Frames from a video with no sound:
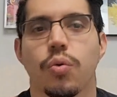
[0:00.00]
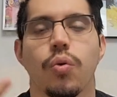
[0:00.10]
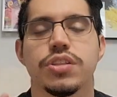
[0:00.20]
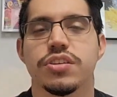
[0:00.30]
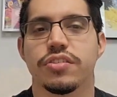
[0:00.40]
or
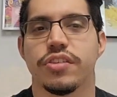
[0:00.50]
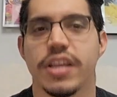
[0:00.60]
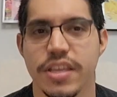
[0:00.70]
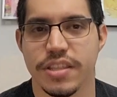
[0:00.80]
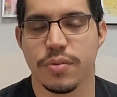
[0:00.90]
what's
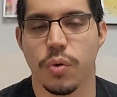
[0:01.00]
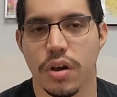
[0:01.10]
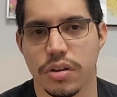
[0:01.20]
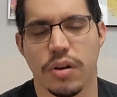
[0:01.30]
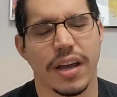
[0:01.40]
underneath
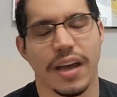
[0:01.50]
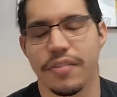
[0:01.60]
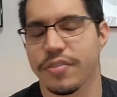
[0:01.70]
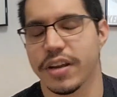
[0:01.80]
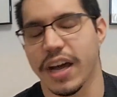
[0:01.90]
Wano.
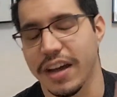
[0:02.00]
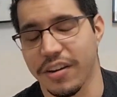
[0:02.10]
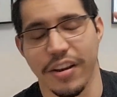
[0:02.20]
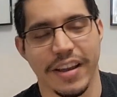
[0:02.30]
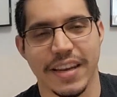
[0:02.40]
I forgot
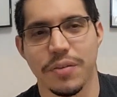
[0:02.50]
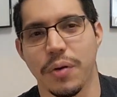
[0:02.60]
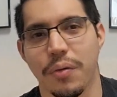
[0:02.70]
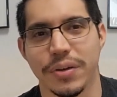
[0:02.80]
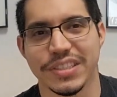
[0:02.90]
already
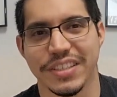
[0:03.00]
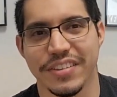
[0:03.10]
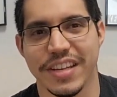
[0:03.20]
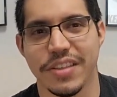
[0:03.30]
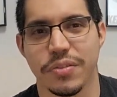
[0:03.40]
what was
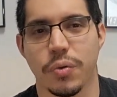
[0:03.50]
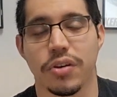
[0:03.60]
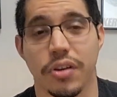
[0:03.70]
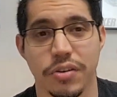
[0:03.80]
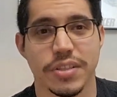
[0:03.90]
underneath
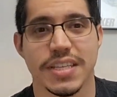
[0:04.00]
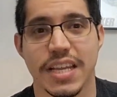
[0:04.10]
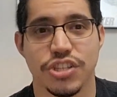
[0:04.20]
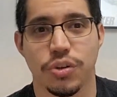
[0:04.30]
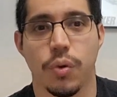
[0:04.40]
Wano. I know it's
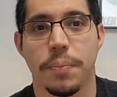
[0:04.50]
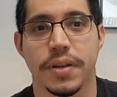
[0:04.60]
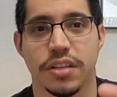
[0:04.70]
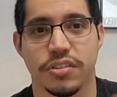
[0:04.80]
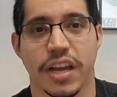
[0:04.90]
an ancient
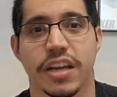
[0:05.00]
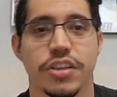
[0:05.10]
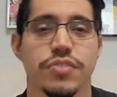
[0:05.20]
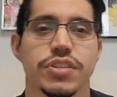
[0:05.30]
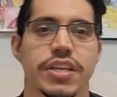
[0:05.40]
weapon and they're not going
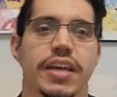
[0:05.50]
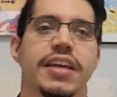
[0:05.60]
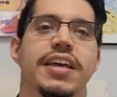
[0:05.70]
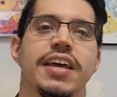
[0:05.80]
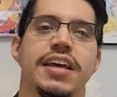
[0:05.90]
to use it
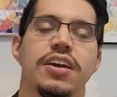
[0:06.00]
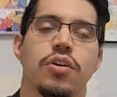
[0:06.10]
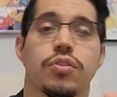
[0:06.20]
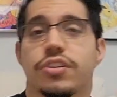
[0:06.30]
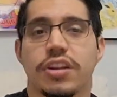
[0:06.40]
yet,
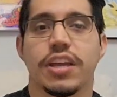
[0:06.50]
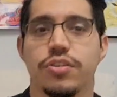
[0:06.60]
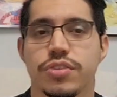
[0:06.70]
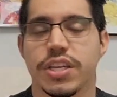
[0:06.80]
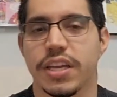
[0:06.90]
or they're not
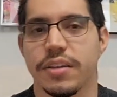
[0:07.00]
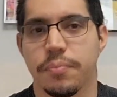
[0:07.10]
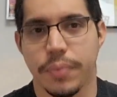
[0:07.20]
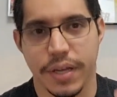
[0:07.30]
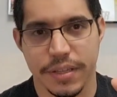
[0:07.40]
using it,
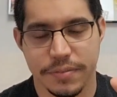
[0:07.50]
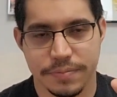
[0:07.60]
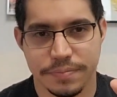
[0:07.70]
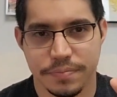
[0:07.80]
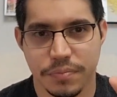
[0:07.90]
but
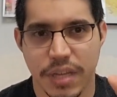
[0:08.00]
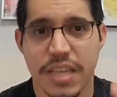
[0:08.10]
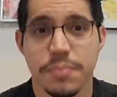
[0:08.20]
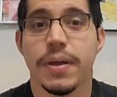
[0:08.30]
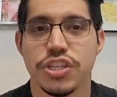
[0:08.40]

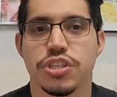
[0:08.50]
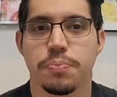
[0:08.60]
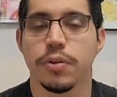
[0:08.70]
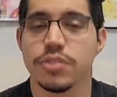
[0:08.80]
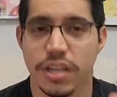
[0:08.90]
he mentions
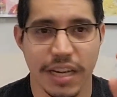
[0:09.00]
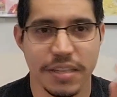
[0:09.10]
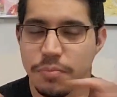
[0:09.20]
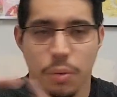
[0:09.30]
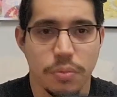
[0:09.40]
Pluton,
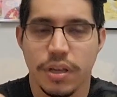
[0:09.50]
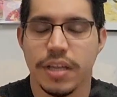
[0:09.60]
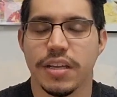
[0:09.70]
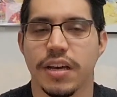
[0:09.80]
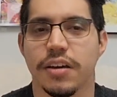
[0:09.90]

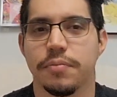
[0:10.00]
and